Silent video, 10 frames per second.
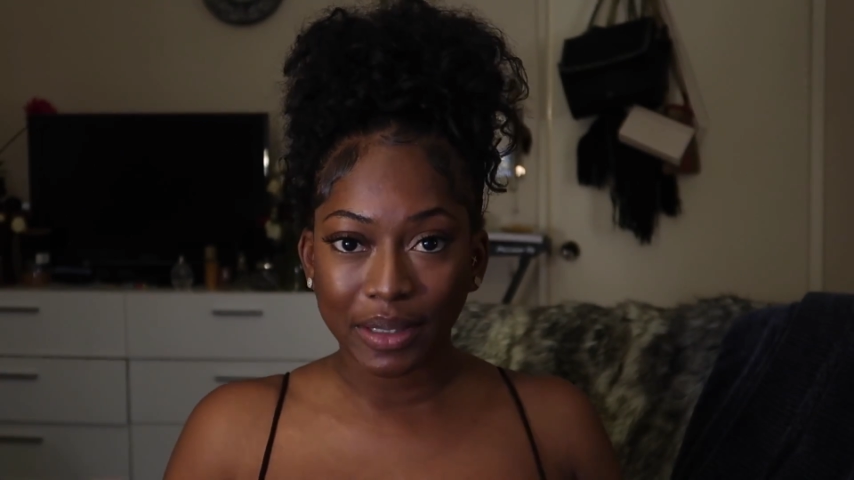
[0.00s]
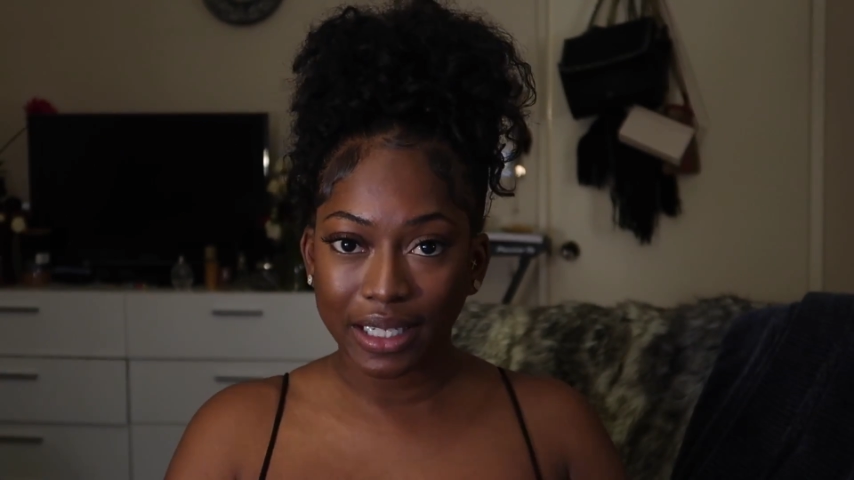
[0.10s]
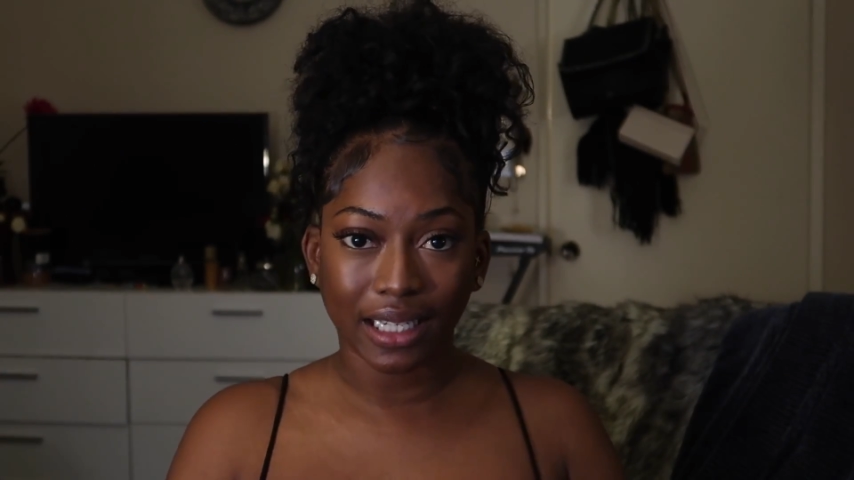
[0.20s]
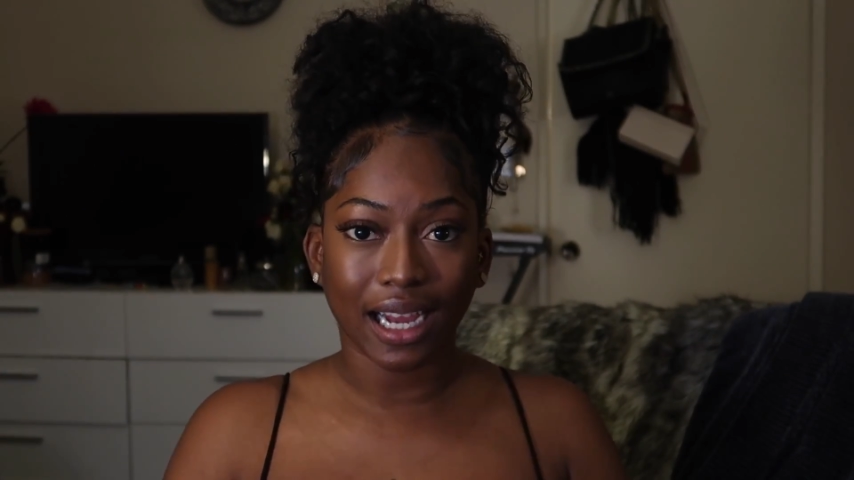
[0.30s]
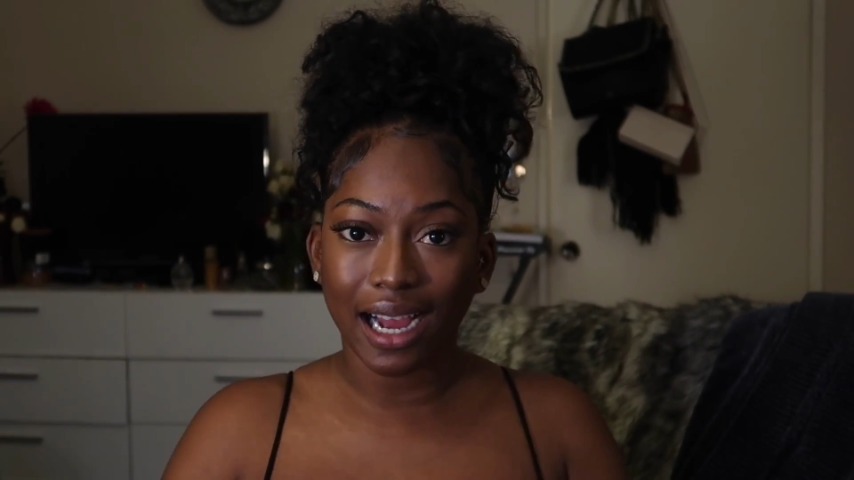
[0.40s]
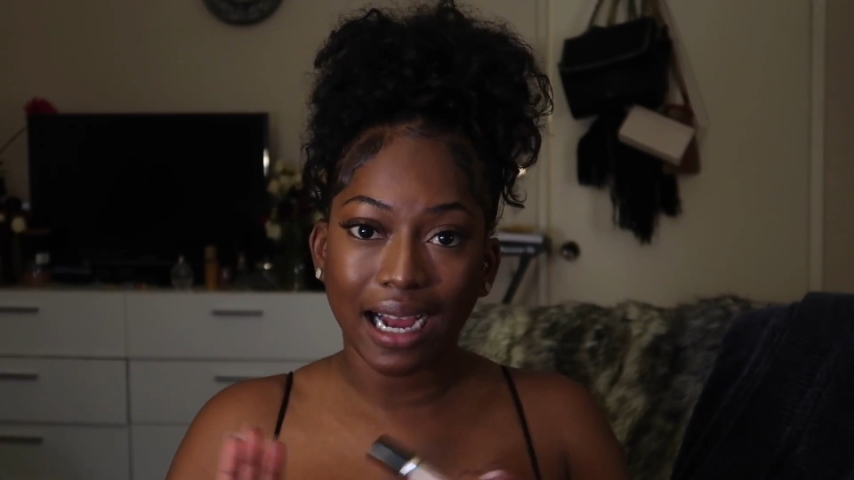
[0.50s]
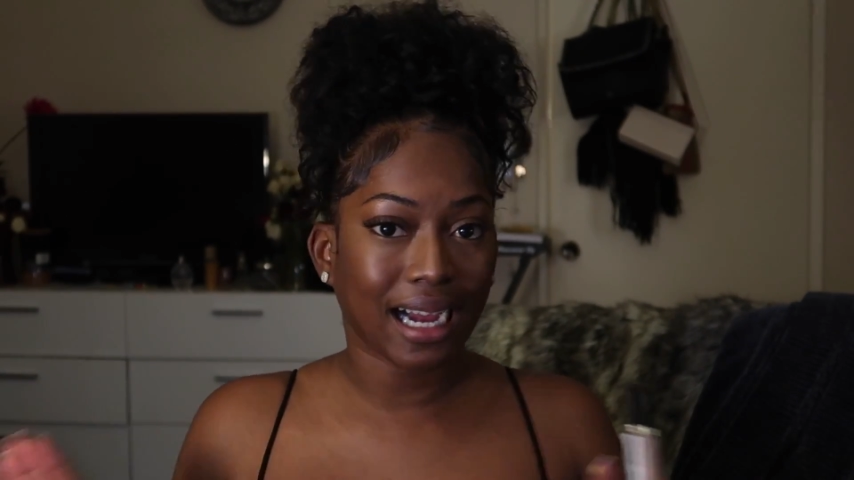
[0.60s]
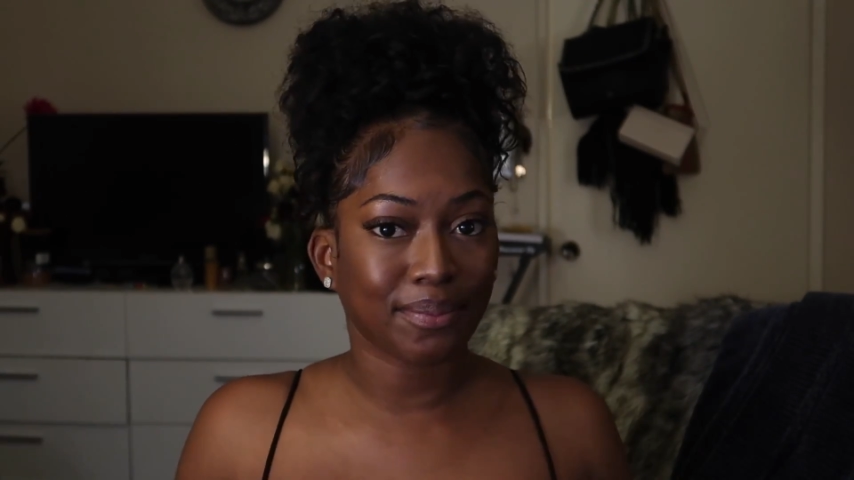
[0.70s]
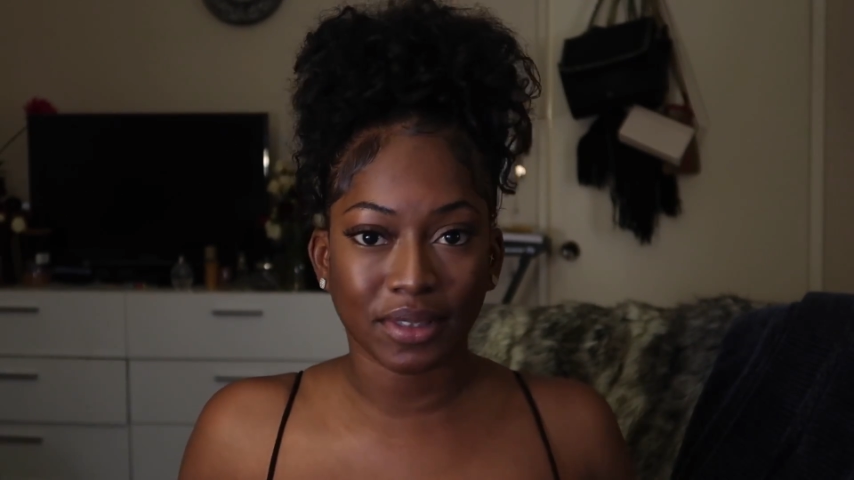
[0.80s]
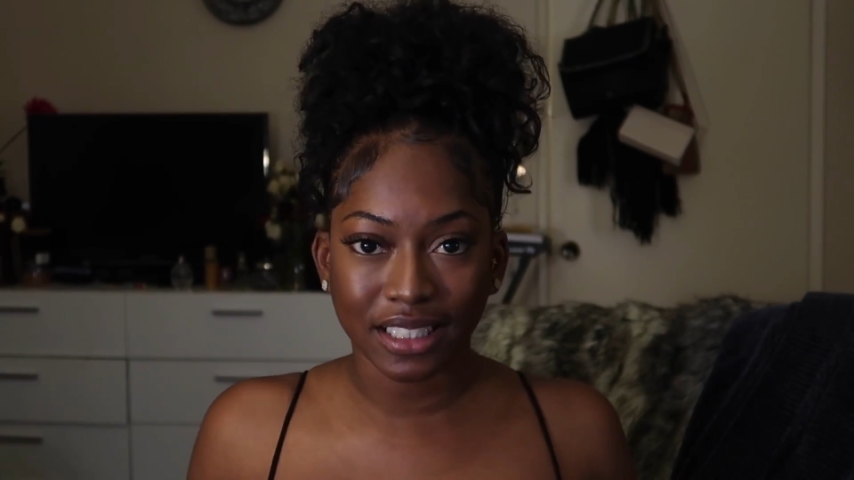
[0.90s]
but
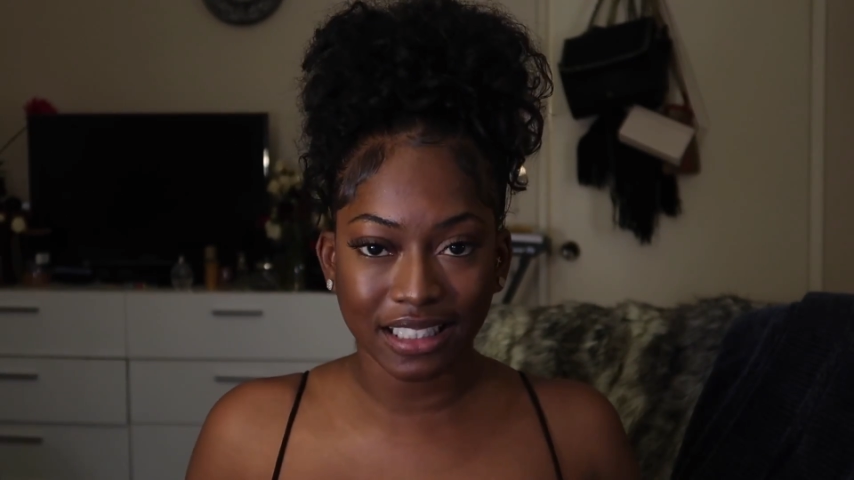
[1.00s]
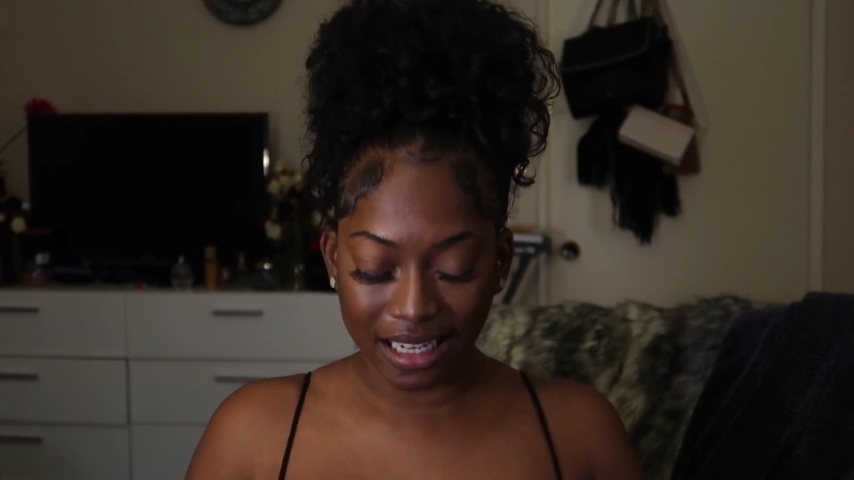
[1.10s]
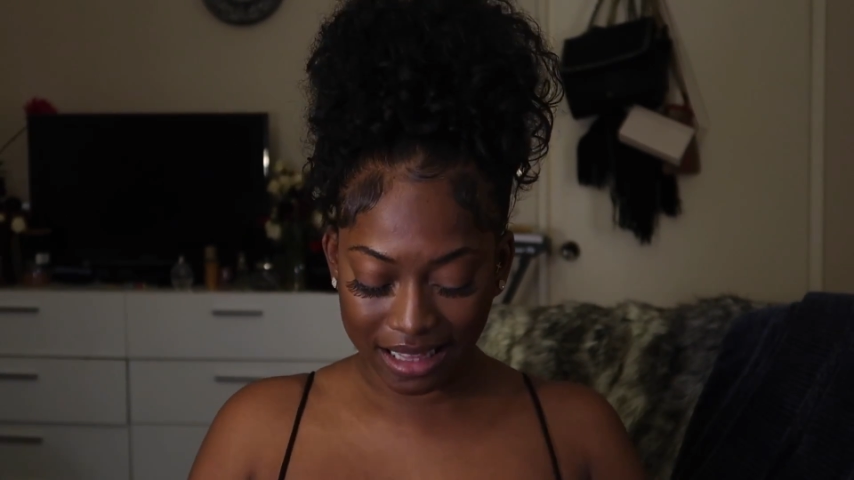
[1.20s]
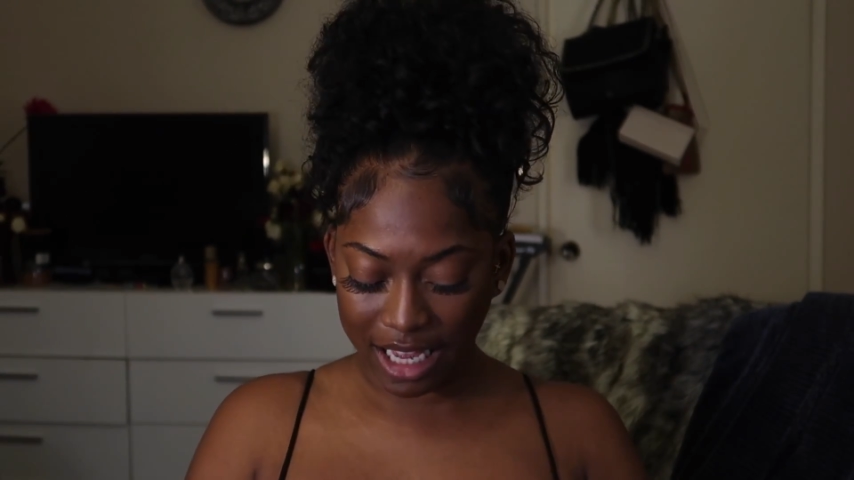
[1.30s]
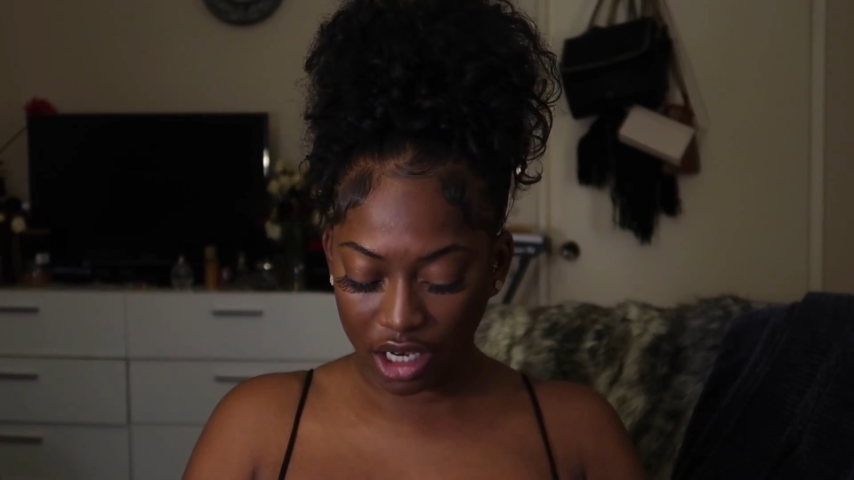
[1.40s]
I'm just not